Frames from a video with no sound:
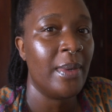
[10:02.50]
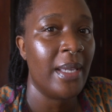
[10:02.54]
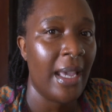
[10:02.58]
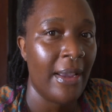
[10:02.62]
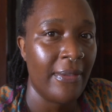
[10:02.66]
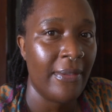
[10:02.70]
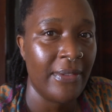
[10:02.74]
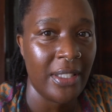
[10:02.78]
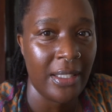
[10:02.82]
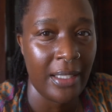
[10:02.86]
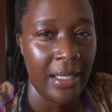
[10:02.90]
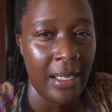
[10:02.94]
we
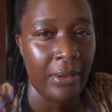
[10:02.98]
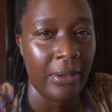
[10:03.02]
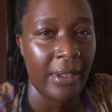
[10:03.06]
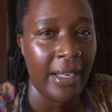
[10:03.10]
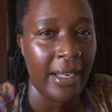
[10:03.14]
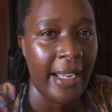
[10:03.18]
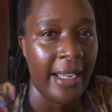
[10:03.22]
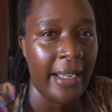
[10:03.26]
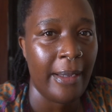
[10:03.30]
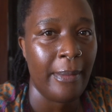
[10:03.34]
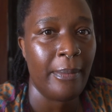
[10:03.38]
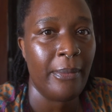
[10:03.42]
have to now
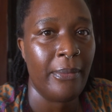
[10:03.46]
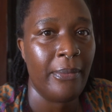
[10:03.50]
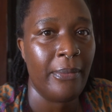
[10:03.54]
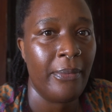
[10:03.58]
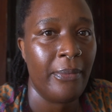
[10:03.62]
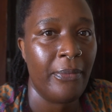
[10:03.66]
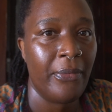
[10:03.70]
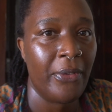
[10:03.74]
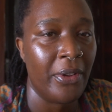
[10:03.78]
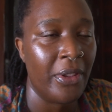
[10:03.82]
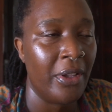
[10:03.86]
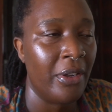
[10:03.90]
name
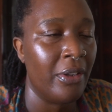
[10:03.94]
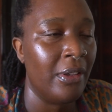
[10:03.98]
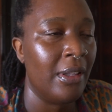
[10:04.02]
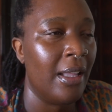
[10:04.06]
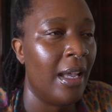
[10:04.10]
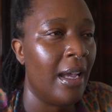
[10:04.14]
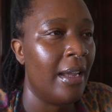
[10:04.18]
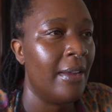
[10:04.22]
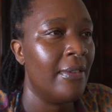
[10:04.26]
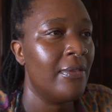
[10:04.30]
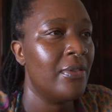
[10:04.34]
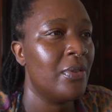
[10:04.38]
for their
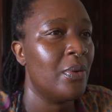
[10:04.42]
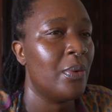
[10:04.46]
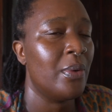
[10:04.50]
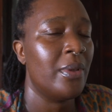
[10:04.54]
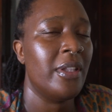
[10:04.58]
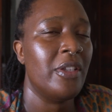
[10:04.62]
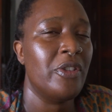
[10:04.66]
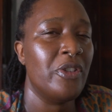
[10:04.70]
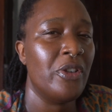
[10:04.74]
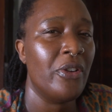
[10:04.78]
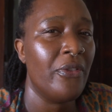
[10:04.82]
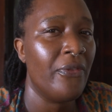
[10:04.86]
lives or
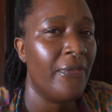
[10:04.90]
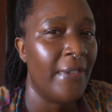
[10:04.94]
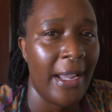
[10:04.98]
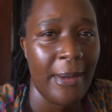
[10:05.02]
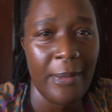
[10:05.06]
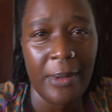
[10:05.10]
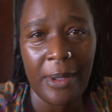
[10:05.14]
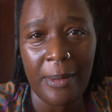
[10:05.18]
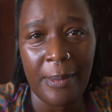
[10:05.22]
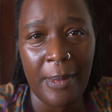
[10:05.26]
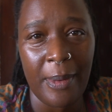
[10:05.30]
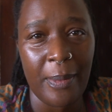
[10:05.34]
that your
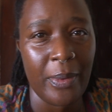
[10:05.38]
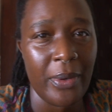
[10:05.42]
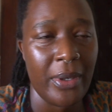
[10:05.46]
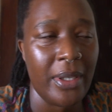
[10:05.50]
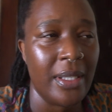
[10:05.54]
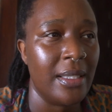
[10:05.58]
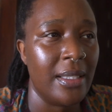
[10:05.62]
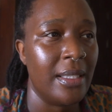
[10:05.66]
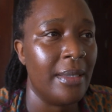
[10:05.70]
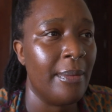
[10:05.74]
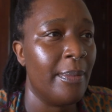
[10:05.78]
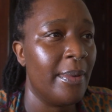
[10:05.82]
family member
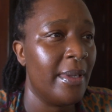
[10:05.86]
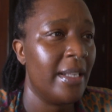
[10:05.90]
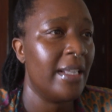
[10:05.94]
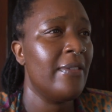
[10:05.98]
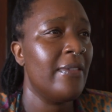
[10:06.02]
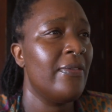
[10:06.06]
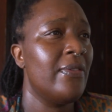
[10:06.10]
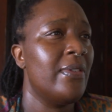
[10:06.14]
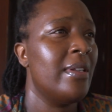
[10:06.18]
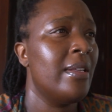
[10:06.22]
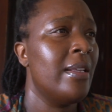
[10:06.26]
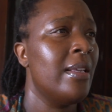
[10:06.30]
isn't. But
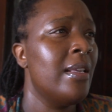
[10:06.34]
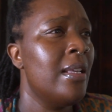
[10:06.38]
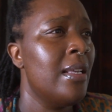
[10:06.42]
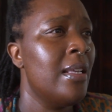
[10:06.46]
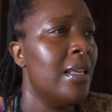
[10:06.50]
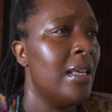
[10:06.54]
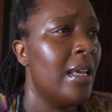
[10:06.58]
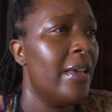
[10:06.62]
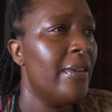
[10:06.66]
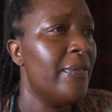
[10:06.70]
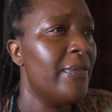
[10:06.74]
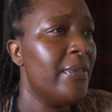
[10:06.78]
even
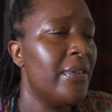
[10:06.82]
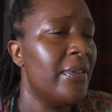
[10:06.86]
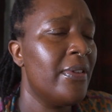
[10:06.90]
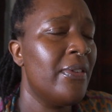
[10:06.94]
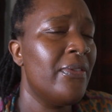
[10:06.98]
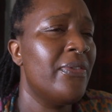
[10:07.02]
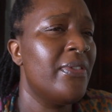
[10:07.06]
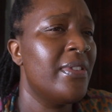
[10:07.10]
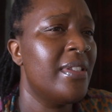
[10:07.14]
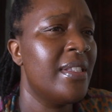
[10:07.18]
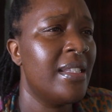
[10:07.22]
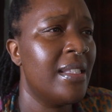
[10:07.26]
even
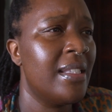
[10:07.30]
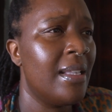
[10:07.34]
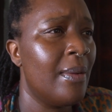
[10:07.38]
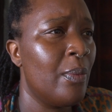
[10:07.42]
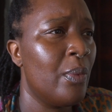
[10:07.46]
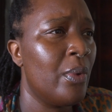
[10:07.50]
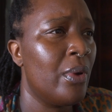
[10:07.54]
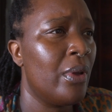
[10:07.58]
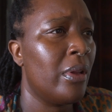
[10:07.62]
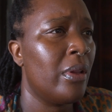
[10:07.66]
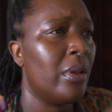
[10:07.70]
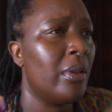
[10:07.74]
if it's
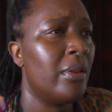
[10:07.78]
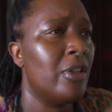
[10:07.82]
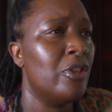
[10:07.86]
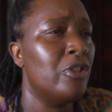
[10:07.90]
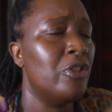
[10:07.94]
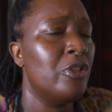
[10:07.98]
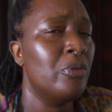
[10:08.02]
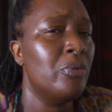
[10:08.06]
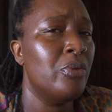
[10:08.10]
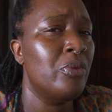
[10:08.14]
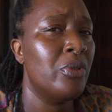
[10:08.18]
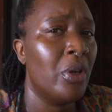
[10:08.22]
someone
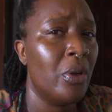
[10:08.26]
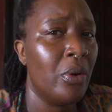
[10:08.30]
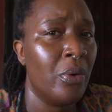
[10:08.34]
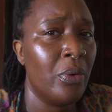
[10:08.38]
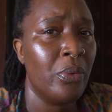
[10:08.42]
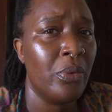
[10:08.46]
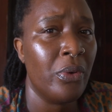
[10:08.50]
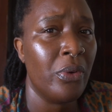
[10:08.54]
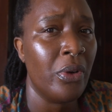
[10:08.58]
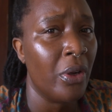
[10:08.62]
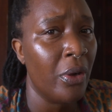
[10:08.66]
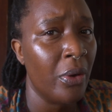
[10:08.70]
that you
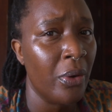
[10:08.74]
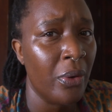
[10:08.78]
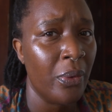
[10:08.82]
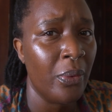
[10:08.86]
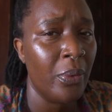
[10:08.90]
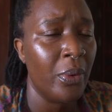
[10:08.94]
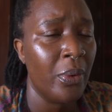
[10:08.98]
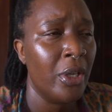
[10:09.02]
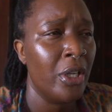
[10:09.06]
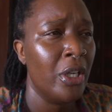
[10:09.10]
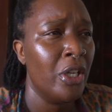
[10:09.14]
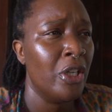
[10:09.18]
don't
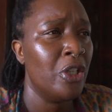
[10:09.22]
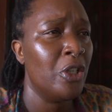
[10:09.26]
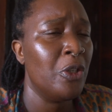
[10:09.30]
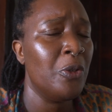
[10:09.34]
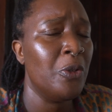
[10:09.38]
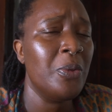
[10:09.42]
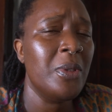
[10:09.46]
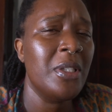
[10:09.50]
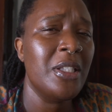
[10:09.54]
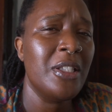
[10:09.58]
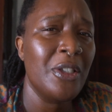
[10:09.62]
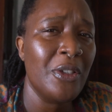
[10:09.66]
know,
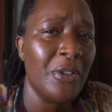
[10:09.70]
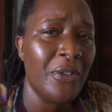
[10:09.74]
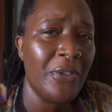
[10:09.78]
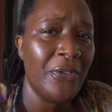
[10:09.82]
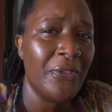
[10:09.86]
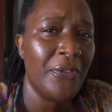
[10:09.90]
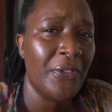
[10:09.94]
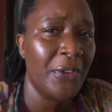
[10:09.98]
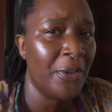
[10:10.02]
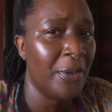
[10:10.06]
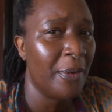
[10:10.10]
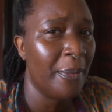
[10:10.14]
you still
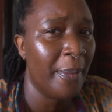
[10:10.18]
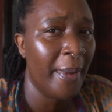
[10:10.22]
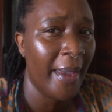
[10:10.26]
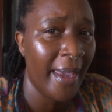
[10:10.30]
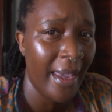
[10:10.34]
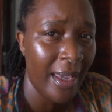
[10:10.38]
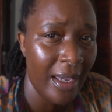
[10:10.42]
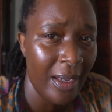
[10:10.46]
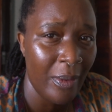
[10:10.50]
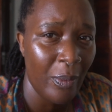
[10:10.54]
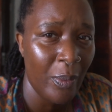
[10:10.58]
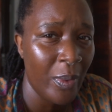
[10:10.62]
feel the
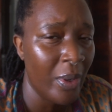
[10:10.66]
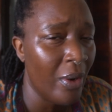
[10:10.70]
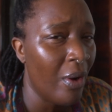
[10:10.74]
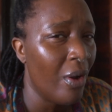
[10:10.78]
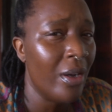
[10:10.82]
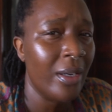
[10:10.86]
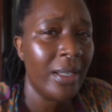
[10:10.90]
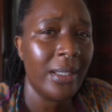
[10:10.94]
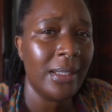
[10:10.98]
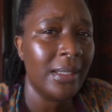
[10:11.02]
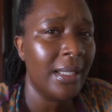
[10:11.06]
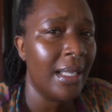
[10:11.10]
pain. We're
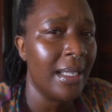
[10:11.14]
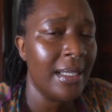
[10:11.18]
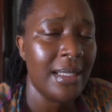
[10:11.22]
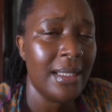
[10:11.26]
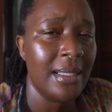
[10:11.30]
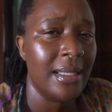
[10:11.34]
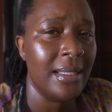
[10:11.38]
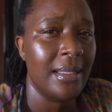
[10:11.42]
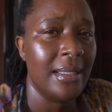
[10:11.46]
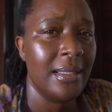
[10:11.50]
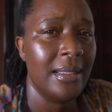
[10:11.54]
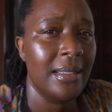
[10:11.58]
all
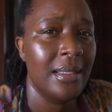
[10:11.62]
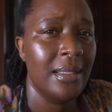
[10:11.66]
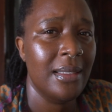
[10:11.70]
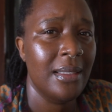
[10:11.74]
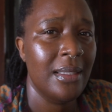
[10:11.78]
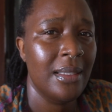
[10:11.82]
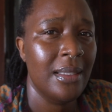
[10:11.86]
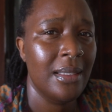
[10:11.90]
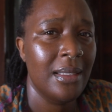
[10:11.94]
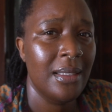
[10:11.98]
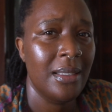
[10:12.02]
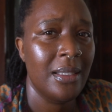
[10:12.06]
connected.
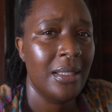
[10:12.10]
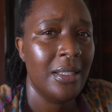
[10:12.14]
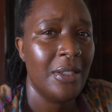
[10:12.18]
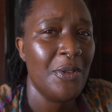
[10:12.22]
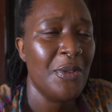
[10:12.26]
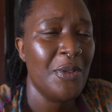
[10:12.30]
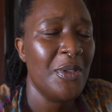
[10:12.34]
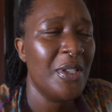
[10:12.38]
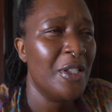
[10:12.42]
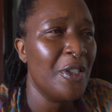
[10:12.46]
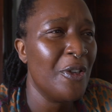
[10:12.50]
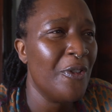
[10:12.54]

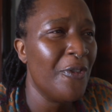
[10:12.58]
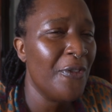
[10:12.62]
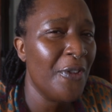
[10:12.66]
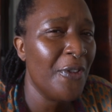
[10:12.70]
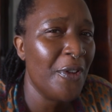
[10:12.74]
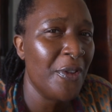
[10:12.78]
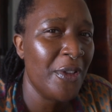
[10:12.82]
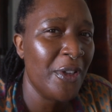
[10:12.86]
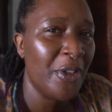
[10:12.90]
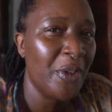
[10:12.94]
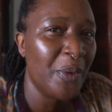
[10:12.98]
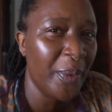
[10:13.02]
You still
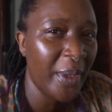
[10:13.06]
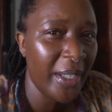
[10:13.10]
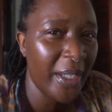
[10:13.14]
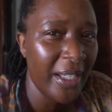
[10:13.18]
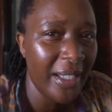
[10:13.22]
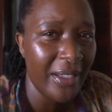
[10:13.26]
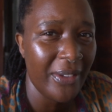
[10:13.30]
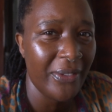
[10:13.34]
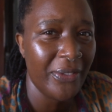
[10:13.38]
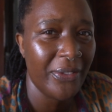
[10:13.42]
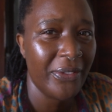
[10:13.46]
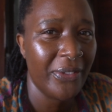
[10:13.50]
feel the
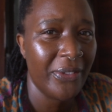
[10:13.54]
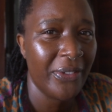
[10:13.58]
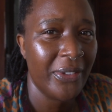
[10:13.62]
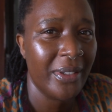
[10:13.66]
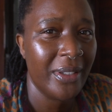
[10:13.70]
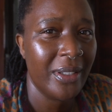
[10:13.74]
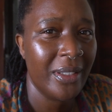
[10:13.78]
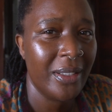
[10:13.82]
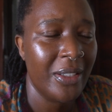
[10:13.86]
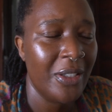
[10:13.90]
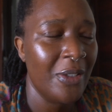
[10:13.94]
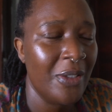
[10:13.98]
grief.
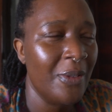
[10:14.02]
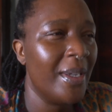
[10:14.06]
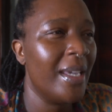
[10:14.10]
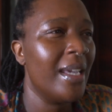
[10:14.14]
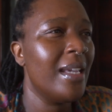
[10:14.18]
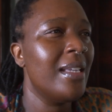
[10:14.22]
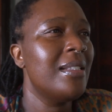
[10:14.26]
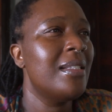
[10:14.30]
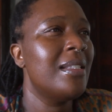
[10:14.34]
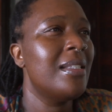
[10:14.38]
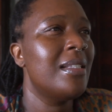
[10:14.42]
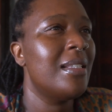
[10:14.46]
You
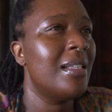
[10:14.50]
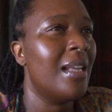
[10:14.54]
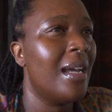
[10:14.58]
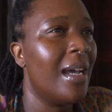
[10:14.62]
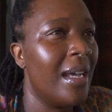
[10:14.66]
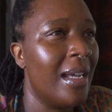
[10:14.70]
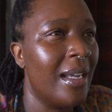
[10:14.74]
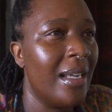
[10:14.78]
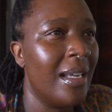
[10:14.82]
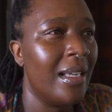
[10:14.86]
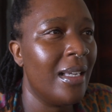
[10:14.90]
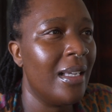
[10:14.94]
can't
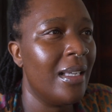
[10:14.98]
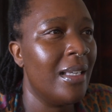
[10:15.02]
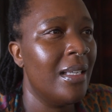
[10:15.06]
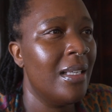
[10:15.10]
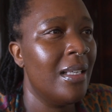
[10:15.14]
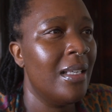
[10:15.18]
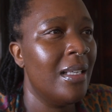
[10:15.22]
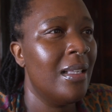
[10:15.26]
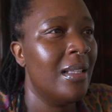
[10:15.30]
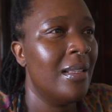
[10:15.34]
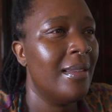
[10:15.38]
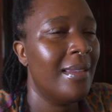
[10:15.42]
deny
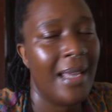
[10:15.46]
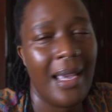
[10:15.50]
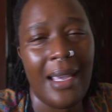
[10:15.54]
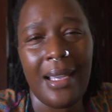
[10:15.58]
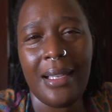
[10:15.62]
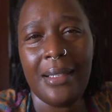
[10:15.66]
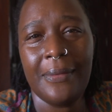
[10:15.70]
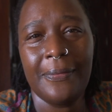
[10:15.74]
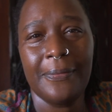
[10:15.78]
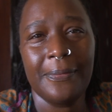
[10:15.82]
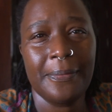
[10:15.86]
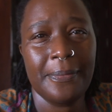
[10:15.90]

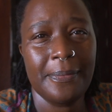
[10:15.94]
that.